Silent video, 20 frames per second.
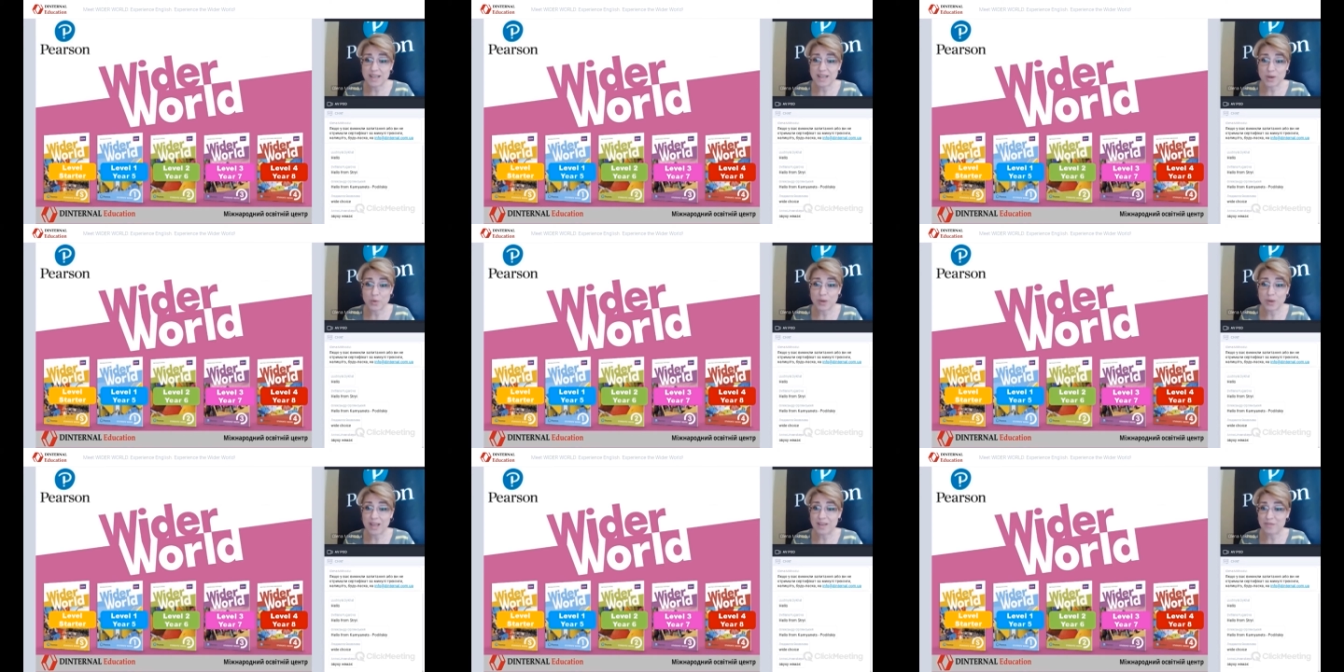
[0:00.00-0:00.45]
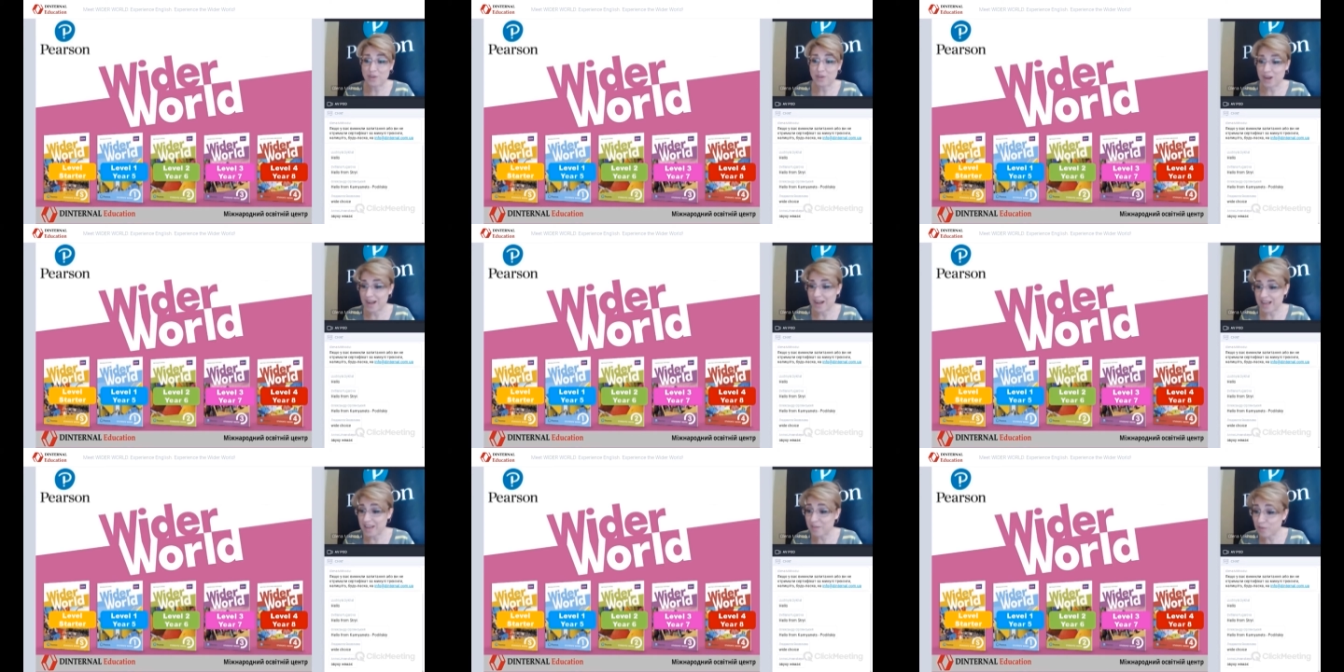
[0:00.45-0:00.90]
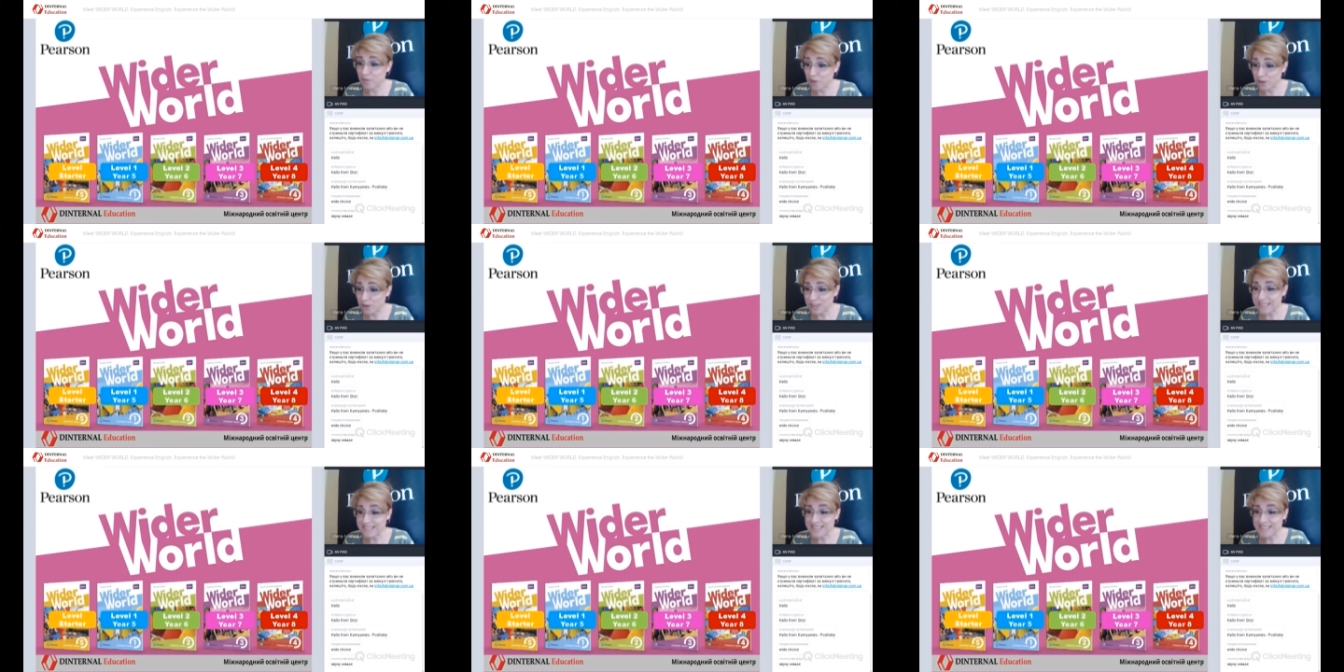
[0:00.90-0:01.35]
However, I have
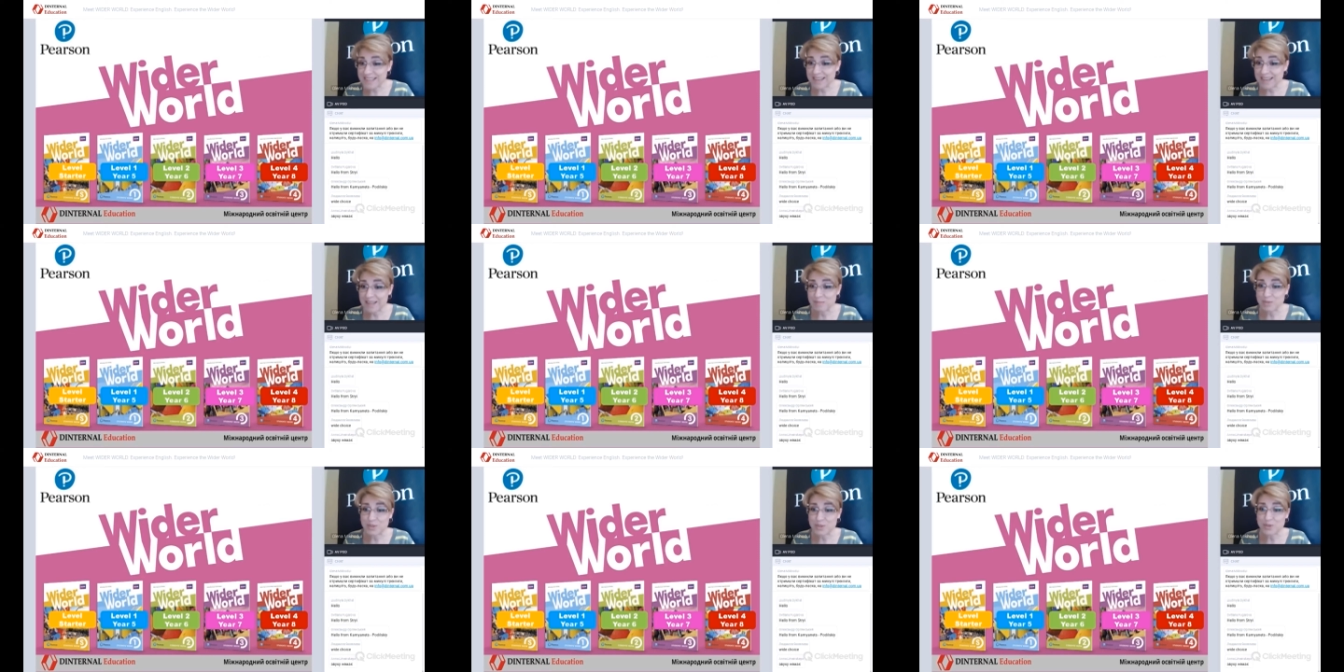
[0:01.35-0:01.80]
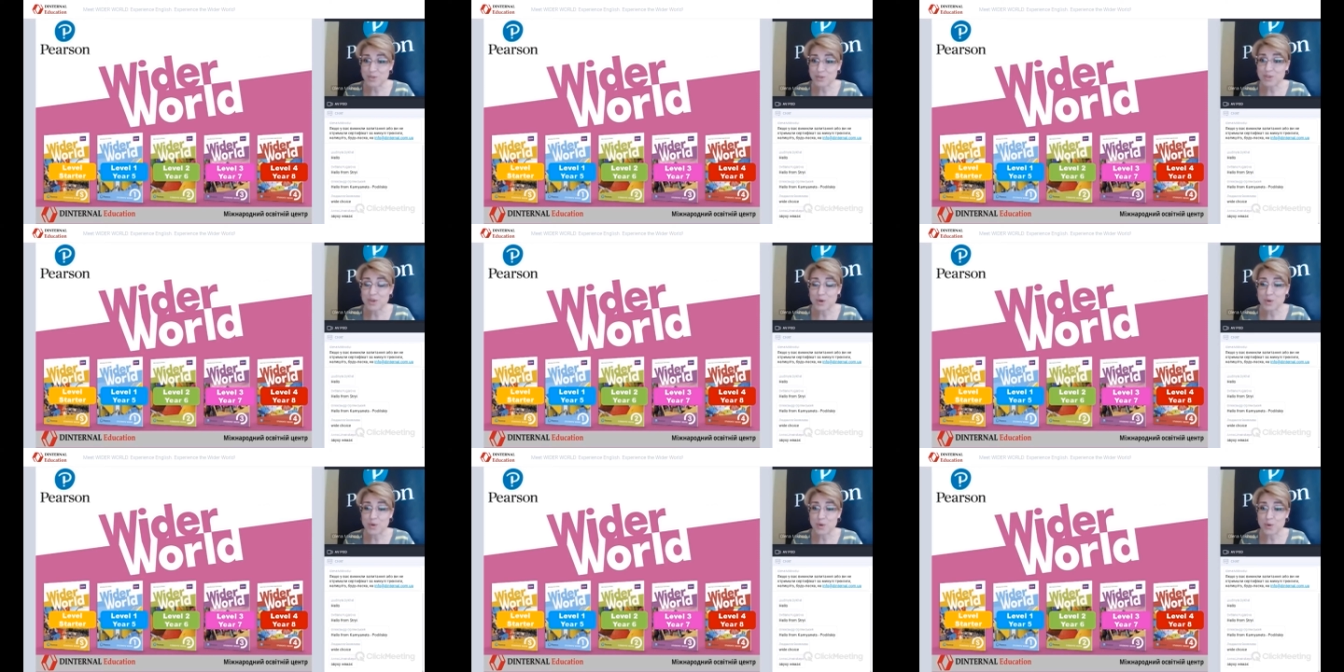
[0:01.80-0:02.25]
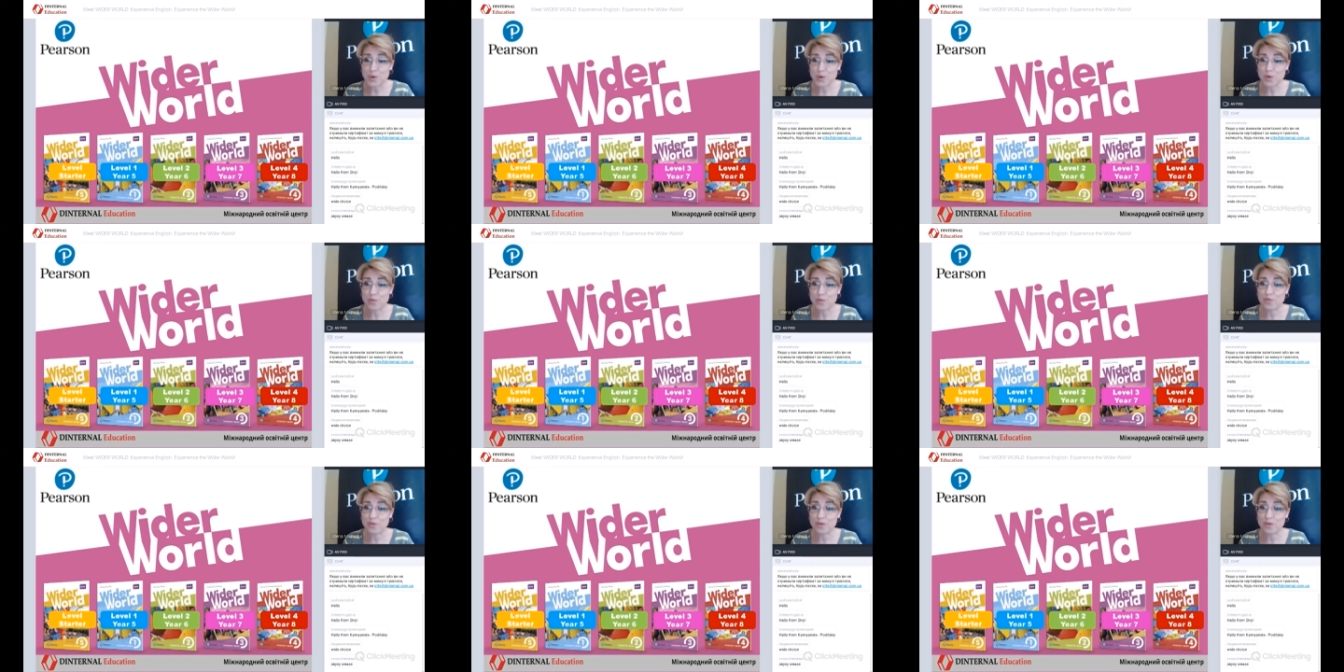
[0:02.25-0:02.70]
only time to go
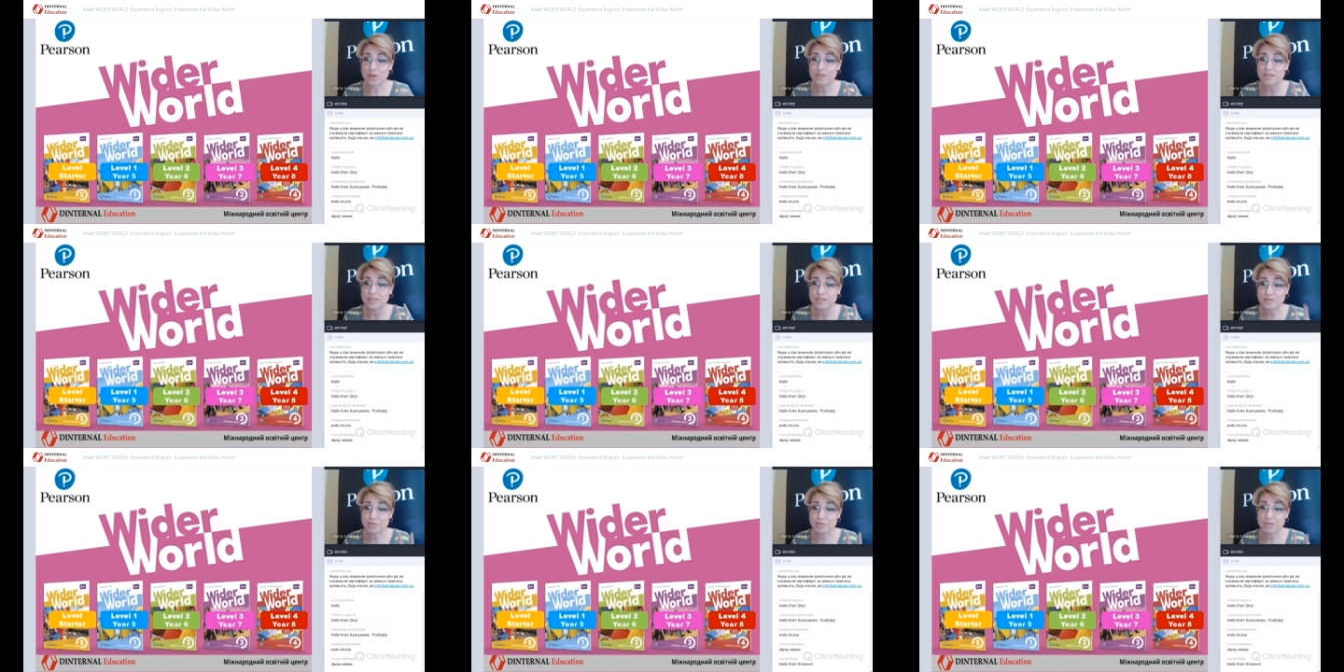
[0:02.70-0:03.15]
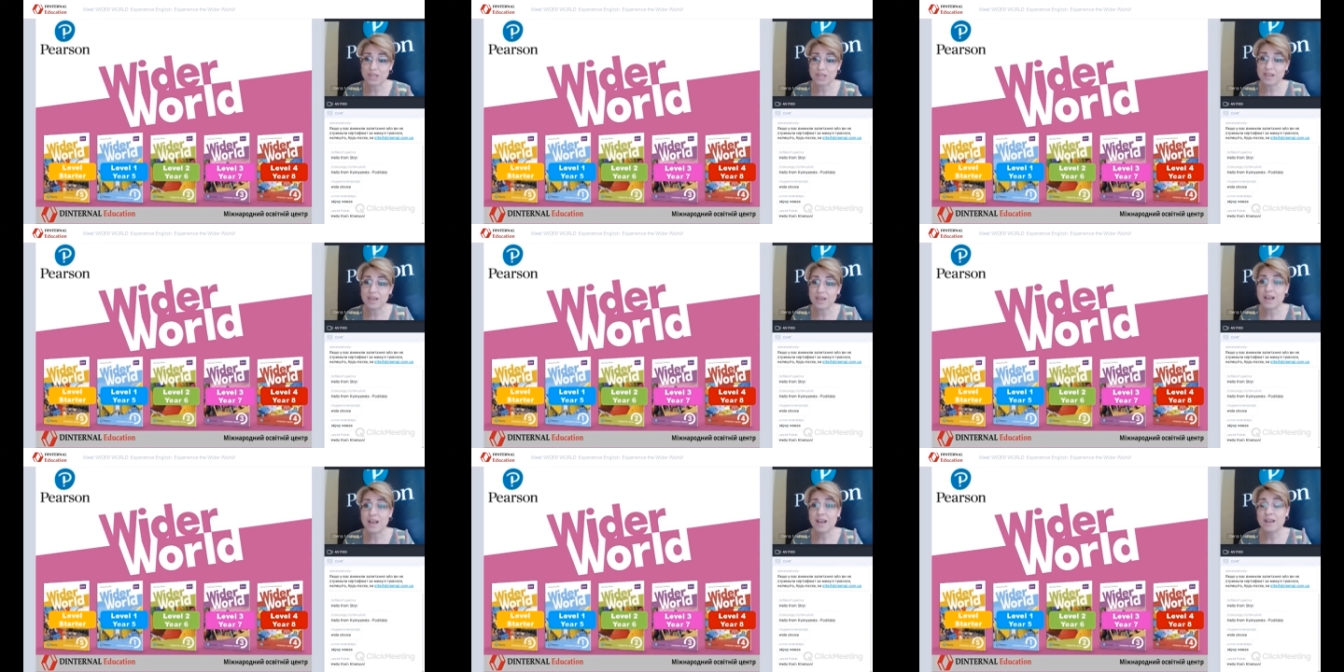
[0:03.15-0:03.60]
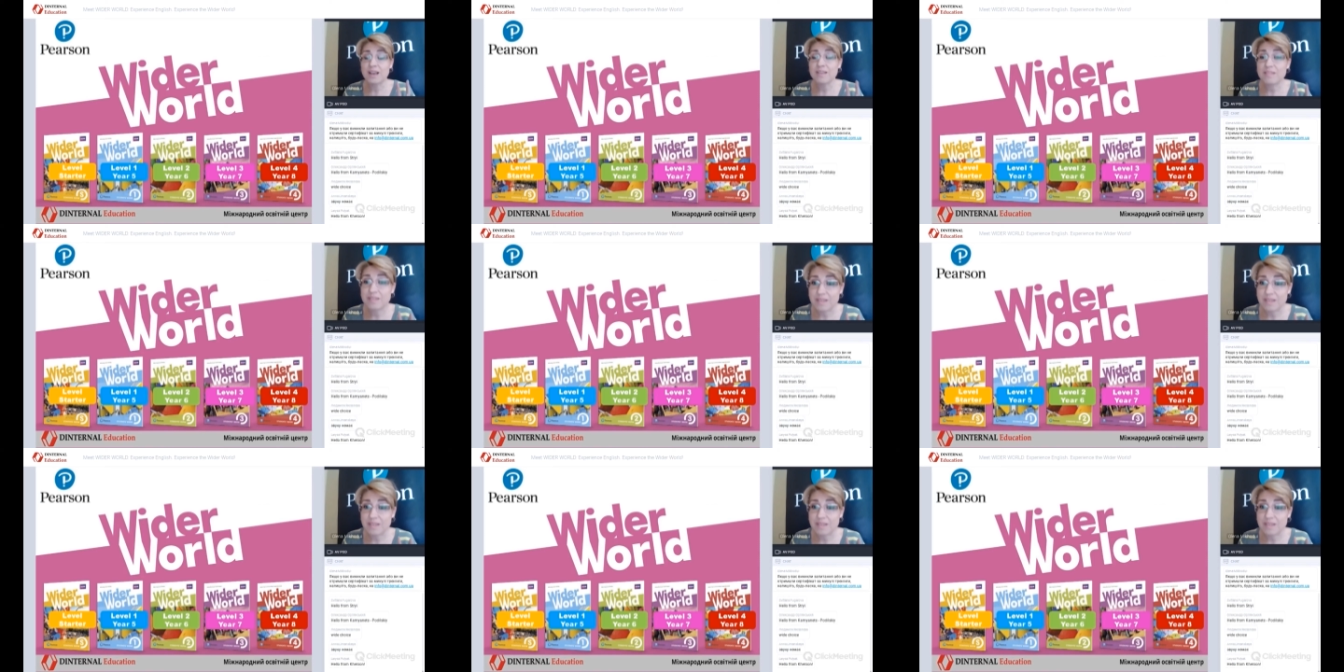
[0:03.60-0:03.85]
over 3